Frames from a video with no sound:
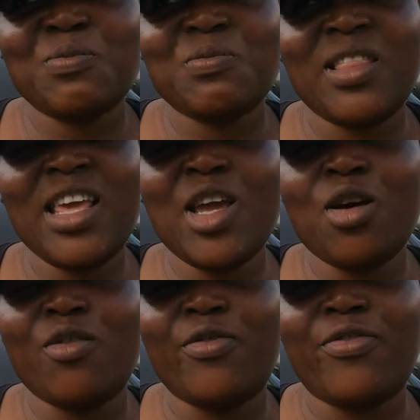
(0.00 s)
Um,
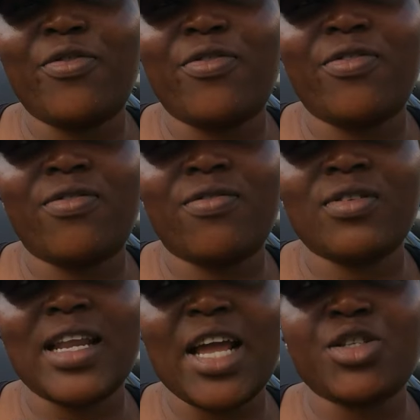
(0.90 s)
thinking of
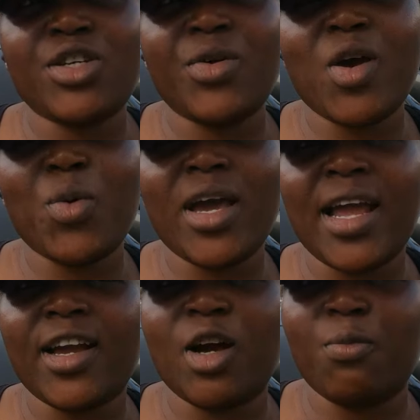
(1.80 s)
Nigeria, where
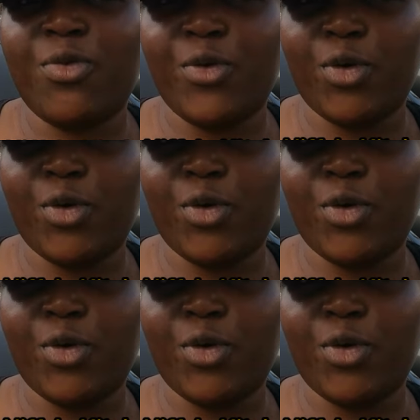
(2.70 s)
I come